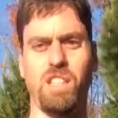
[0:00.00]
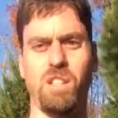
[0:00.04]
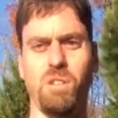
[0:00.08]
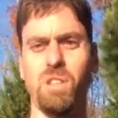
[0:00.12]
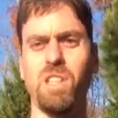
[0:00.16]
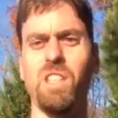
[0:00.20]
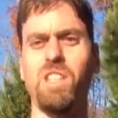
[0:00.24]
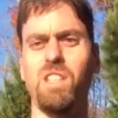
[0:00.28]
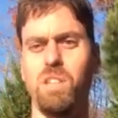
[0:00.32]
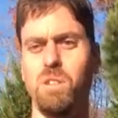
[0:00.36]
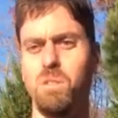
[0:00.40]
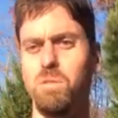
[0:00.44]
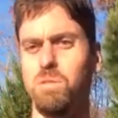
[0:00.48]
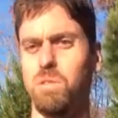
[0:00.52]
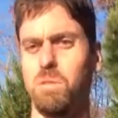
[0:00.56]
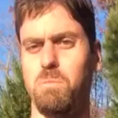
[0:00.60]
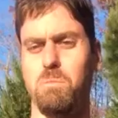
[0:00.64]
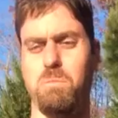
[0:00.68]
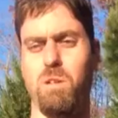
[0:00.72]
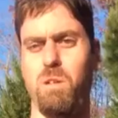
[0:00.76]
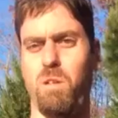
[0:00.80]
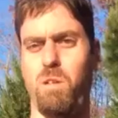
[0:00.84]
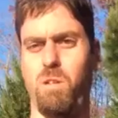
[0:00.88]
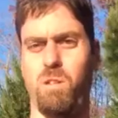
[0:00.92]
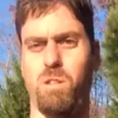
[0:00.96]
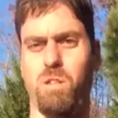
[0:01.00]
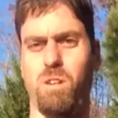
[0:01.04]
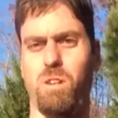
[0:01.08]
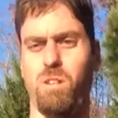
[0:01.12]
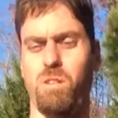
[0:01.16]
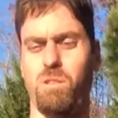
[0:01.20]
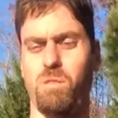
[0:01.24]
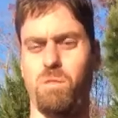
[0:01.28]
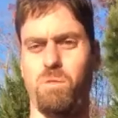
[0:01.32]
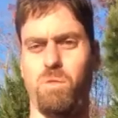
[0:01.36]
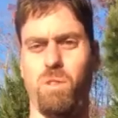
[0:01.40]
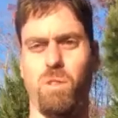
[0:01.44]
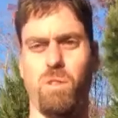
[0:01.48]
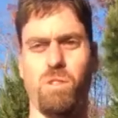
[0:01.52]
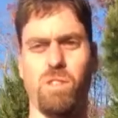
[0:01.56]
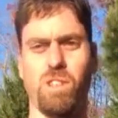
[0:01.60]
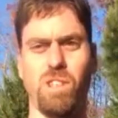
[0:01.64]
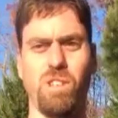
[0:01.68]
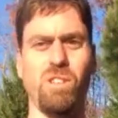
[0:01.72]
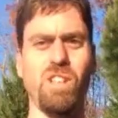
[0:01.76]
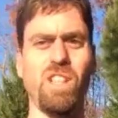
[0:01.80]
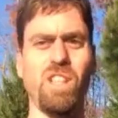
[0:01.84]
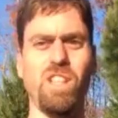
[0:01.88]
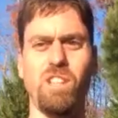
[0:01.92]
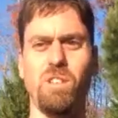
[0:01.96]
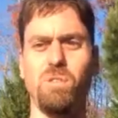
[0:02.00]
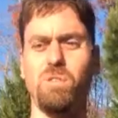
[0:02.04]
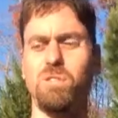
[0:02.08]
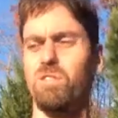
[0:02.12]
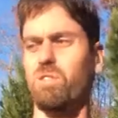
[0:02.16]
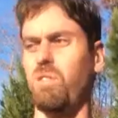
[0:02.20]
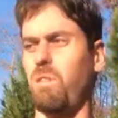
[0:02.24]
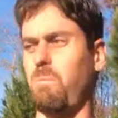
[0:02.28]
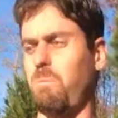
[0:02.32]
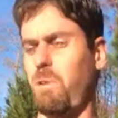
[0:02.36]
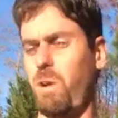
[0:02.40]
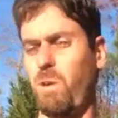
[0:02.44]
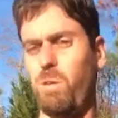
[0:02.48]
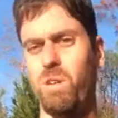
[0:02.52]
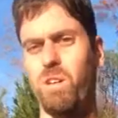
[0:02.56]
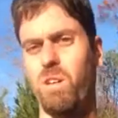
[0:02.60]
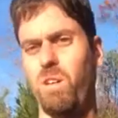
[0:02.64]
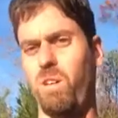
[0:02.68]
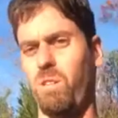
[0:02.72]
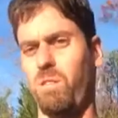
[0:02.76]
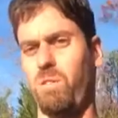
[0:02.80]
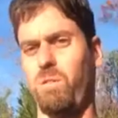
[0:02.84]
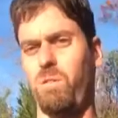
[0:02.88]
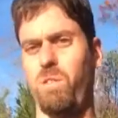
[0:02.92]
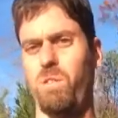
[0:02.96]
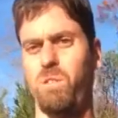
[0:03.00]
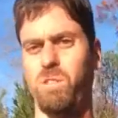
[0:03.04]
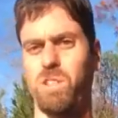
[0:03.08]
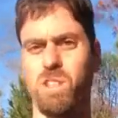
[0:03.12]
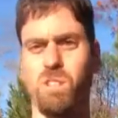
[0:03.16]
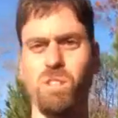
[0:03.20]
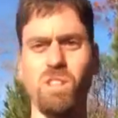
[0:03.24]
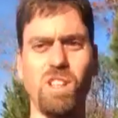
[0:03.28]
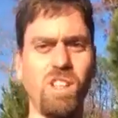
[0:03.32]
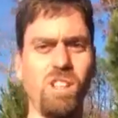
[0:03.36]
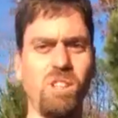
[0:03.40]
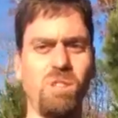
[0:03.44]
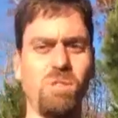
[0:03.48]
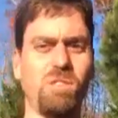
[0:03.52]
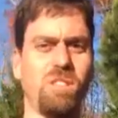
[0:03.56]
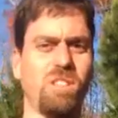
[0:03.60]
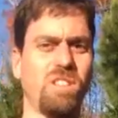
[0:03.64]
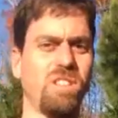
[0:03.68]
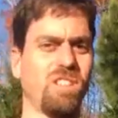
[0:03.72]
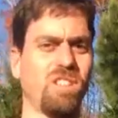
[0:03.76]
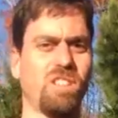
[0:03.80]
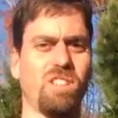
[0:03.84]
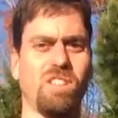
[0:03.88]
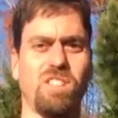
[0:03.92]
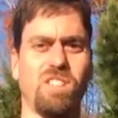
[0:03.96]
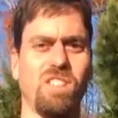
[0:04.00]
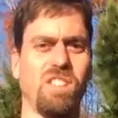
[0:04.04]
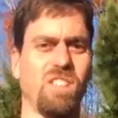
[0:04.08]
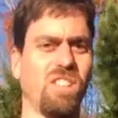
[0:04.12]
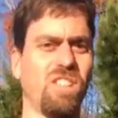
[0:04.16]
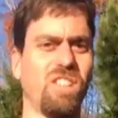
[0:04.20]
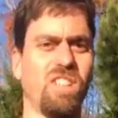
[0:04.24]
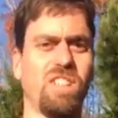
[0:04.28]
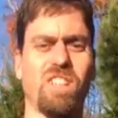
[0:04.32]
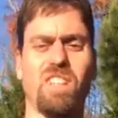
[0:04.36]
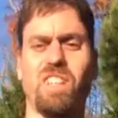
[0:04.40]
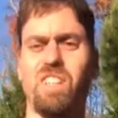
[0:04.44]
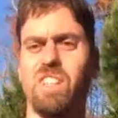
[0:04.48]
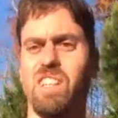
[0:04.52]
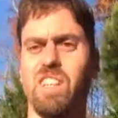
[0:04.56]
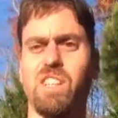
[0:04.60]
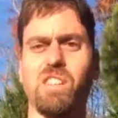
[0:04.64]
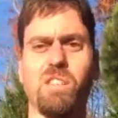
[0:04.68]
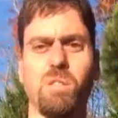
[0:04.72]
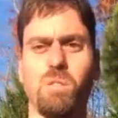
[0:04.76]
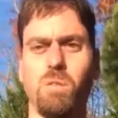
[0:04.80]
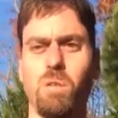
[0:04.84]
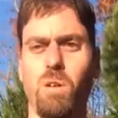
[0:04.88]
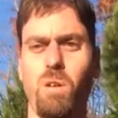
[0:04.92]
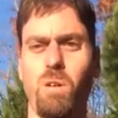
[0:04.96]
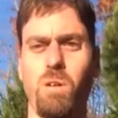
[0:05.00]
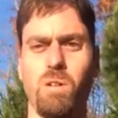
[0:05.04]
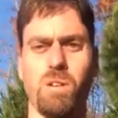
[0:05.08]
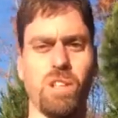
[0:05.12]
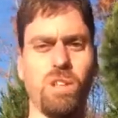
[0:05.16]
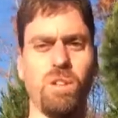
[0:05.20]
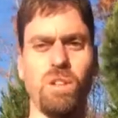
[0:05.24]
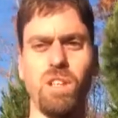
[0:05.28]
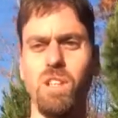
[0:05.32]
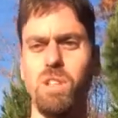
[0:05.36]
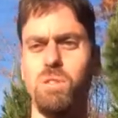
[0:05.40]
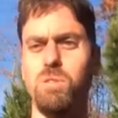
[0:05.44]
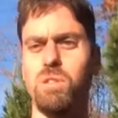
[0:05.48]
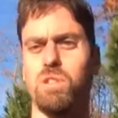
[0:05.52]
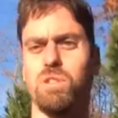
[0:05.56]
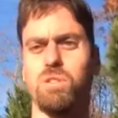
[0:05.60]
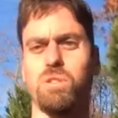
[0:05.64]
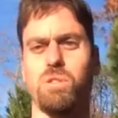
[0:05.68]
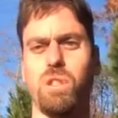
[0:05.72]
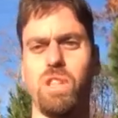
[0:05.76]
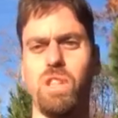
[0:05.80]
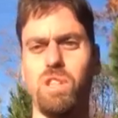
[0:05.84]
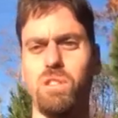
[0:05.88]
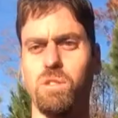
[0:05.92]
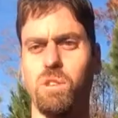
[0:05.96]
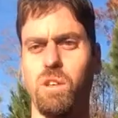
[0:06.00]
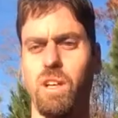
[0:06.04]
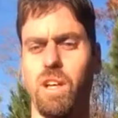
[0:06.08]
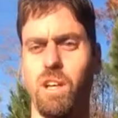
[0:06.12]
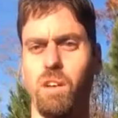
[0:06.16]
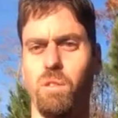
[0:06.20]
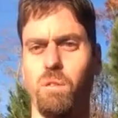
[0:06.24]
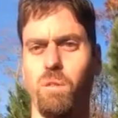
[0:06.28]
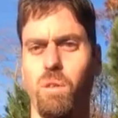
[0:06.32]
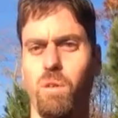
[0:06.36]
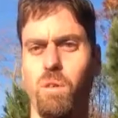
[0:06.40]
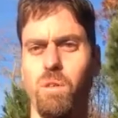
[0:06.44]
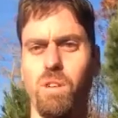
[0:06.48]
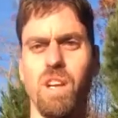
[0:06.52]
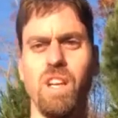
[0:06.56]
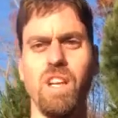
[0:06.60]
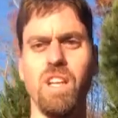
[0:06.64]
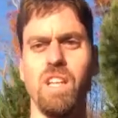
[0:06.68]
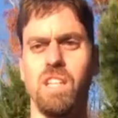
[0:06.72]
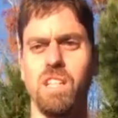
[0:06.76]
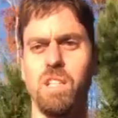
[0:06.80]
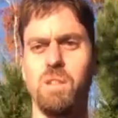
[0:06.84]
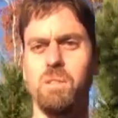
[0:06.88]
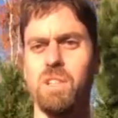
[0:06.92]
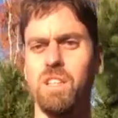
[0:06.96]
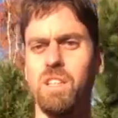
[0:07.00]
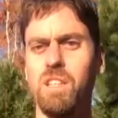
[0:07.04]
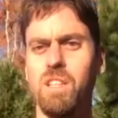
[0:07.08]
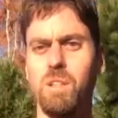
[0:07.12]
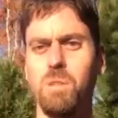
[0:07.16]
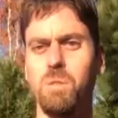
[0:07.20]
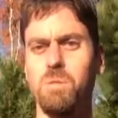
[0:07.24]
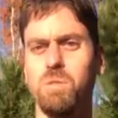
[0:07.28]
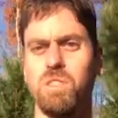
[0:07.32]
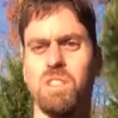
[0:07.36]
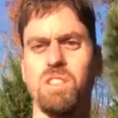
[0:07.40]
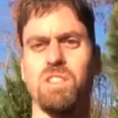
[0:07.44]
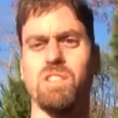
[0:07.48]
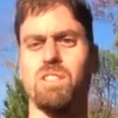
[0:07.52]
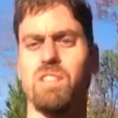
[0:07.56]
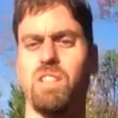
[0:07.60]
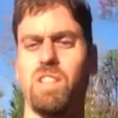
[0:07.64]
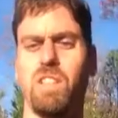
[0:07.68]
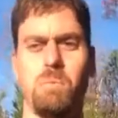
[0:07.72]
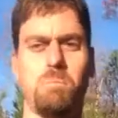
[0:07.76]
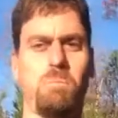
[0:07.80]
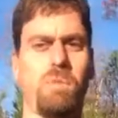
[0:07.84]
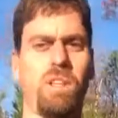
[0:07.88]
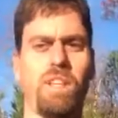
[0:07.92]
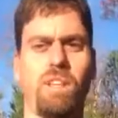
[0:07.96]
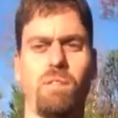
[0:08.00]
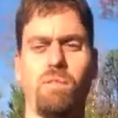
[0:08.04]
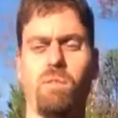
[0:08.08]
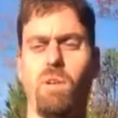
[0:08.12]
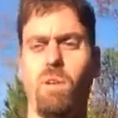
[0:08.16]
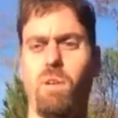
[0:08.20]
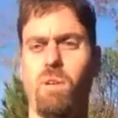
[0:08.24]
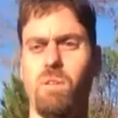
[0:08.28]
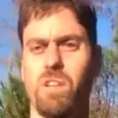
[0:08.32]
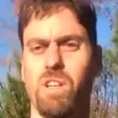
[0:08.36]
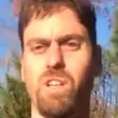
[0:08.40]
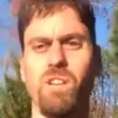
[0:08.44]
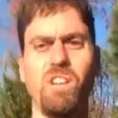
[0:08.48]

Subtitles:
You can use a prong collar wrong. You can use a remote collar wrong. You can use a clicker wrong. You can use treat training wrong. You can use a slip lead wrong.